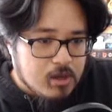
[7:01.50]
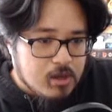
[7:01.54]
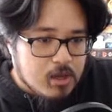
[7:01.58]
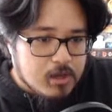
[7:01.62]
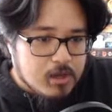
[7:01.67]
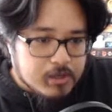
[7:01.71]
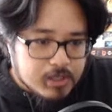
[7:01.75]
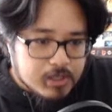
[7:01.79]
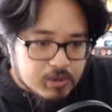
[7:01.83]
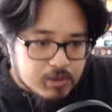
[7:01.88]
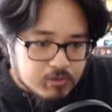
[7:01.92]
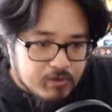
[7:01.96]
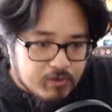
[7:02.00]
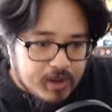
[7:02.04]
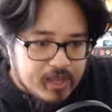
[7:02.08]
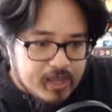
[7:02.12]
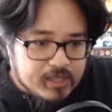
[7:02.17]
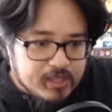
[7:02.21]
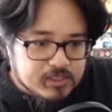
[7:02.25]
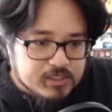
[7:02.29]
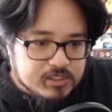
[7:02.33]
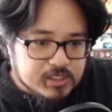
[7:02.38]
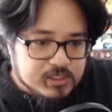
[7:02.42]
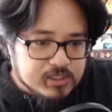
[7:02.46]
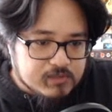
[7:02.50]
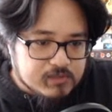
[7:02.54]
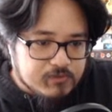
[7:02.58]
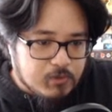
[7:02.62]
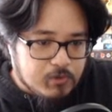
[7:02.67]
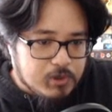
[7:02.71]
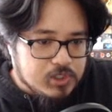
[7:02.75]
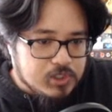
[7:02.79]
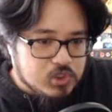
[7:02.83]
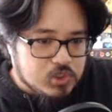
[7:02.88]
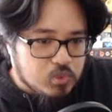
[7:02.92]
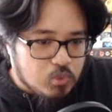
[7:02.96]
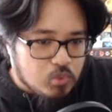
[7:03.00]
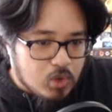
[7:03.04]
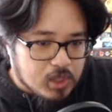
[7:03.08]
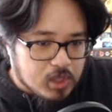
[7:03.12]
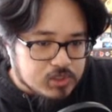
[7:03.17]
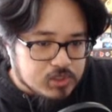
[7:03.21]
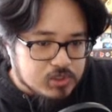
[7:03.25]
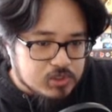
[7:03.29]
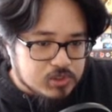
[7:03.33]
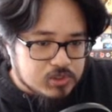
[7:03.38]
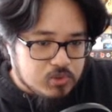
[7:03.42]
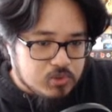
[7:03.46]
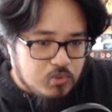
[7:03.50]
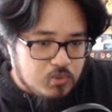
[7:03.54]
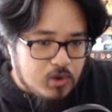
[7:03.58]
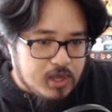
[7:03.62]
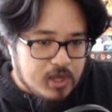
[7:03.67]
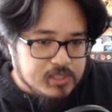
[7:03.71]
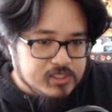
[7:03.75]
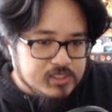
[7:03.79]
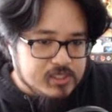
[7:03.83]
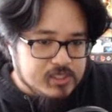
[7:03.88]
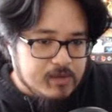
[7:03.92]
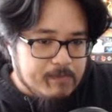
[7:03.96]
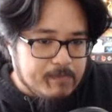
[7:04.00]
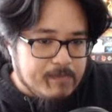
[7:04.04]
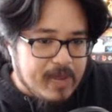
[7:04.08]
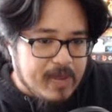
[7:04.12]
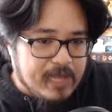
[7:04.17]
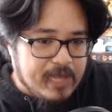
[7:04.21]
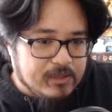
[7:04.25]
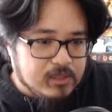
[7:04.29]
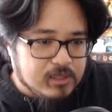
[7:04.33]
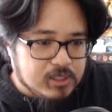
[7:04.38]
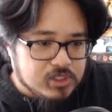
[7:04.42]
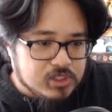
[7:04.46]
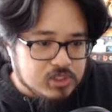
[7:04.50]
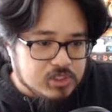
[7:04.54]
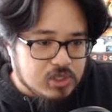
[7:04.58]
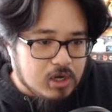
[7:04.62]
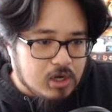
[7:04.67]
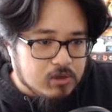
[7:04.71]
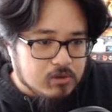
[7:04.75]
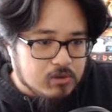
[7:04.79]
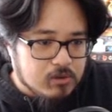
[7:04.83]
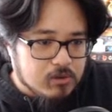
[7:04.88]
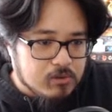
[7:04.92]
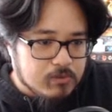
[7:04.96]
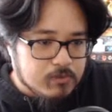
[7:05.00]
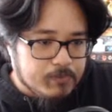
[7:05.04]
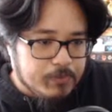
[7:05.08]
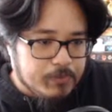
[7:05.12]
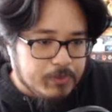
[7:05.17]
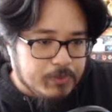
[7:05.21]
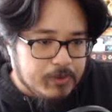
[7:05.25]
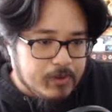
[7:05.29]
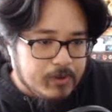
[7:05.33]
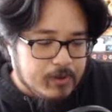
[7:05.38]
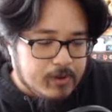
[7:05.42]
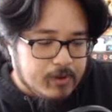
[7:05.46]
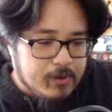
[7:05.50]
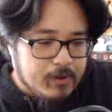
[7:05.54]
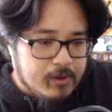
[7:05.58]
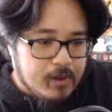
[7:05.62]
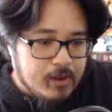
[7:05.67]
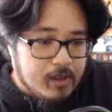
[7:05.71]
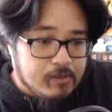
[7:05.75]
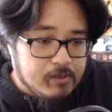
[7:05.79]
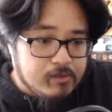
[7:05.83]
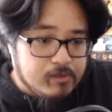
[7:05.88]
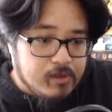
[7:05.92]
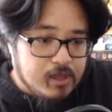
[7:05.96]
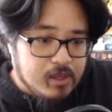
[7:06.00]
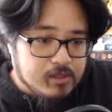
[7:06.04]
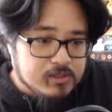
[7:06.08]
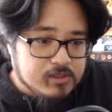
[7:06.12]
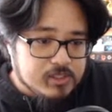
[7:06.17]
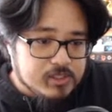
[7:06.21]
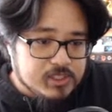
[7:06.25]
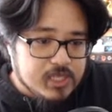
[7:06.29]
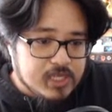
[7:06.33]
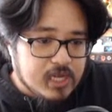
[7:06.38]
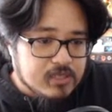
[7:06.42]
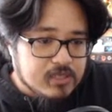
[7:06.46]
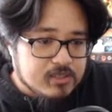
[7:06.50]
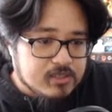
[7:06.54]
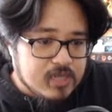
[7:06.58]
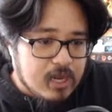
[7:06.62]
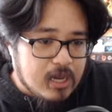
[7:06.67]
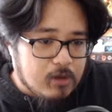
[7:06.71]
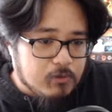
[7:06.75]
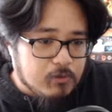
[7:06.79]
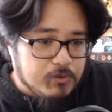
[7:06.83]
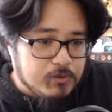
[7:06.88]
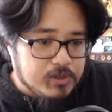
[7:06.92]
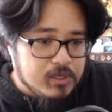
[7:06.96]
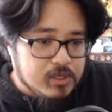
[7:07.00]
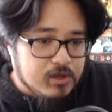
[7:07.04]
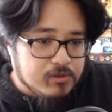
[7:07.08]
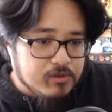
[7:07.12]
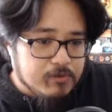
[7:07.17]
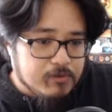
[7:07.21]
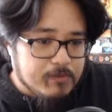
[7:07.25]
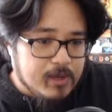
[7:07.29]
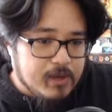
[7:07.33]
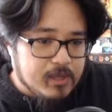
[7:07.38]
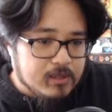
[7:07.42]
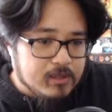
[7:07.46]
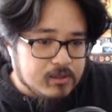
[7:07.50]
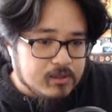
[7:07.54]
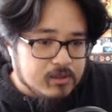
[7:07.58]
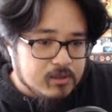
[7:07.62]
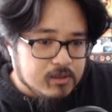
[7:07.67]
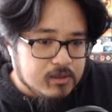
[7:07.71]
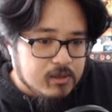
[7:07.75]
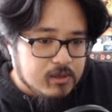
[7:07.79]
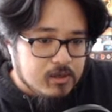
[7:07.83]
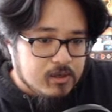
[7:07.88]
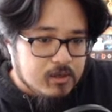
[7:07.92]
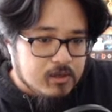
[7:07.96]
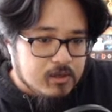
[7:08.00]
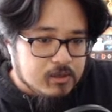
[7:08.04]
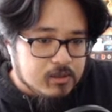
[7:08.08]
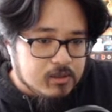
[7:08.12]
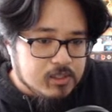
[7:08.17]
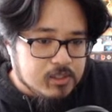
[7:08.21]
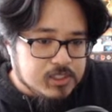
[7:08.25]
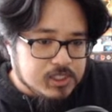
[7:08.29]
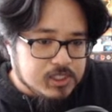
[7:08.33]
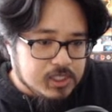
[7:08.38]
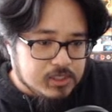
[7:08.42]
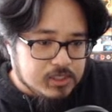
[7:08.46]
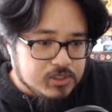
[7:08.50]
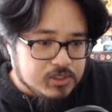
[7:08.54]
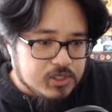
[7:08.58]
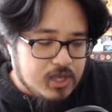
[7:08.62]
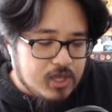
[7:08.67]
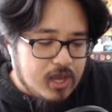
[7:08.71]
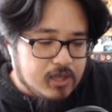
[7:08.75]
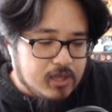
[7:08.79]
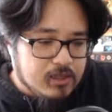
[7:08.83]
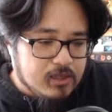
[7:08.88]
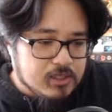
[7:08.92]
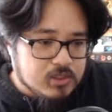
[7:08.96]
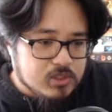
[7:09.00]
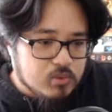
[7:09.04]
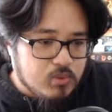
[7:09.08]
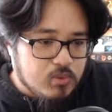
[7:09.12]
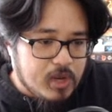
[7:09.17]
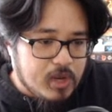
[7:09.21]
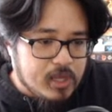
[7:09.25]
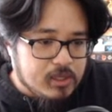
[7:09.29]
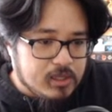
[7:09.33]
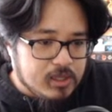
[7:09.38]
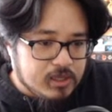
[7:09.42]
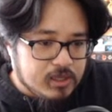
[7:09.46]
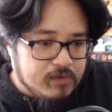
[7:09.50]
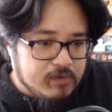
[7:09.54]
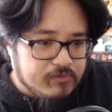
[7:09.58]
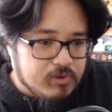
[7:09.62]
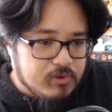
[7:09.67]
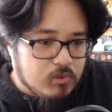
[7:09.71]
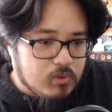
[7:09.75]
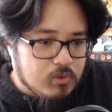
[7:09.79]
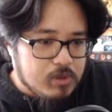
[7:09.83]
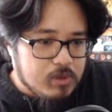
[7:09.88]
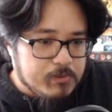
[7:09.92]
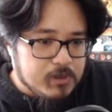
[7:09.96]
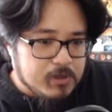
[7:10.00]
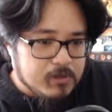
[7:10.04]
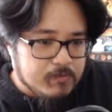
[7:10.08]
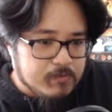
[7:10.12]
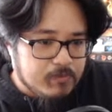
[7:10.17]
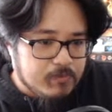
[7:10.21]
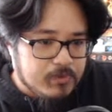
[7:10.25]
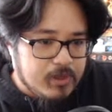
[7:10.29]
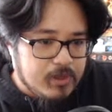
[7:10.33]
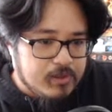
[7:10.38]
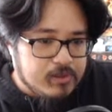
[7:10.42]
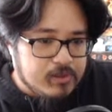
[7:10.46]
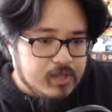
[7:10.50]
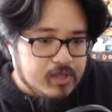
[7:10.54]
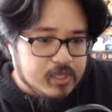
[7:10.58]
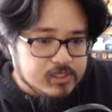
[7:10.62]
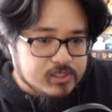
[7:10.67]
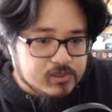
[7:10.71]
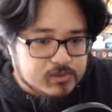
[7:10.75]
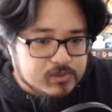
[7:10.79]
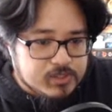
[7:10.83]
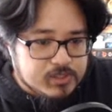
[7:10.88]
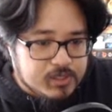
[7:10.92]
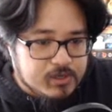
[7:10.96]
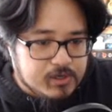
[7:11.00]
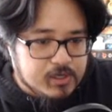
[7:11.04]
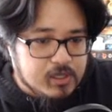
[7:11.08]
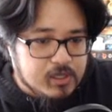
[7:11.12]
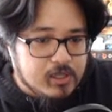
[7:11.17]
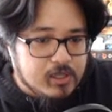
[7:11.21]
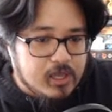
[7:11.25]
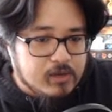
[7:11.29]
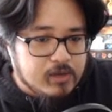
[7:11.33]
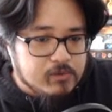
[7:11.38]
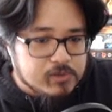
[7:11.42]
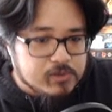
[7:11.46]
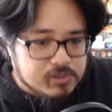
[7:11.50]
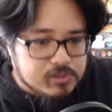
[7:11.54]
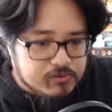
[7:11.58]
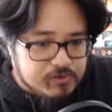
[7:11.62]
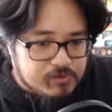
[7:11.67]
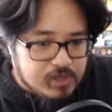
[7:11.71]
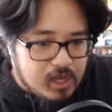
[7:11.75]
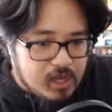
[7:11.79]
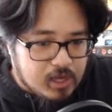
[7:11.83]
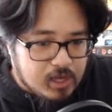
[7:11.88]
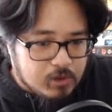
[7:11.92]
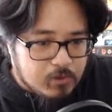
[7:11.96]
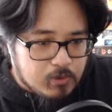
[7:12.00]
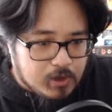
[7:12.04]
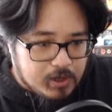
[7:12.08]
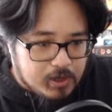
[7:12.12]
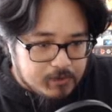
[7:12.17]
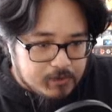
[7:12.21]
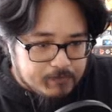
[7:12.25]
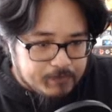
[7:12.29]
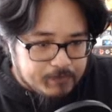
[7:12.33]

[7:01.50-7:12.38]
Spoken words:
He raised his voice once or twice in manly sorrow, and then sat down with the other men, listening to the endless wailing of the women and the esoteric language of the Ekwe.